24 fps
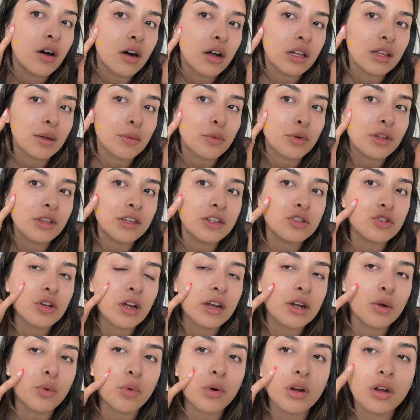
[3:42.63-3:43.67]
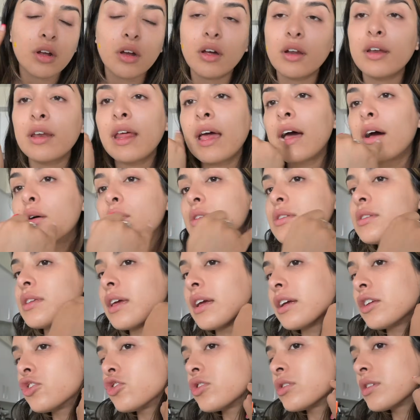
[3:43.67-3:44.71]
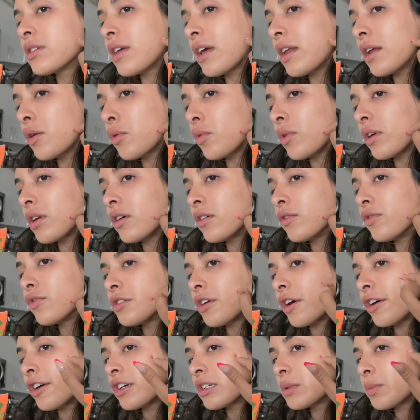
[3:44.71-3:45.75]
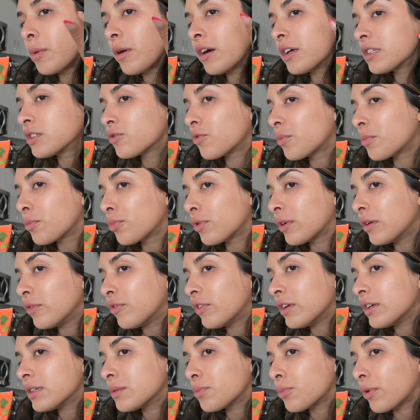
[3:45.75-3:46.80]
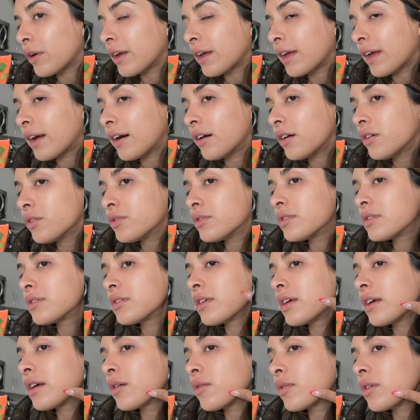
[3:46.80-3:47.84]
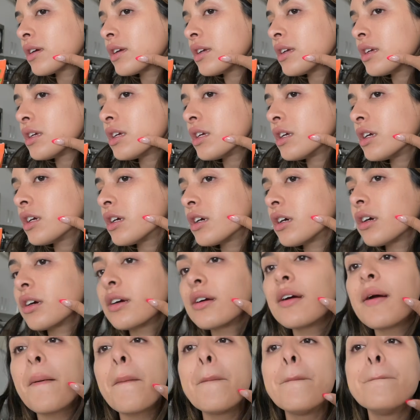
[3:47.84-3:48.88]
All I'm really trying to work on now is like just getting rid of dark spots from previous breakouts, like right here.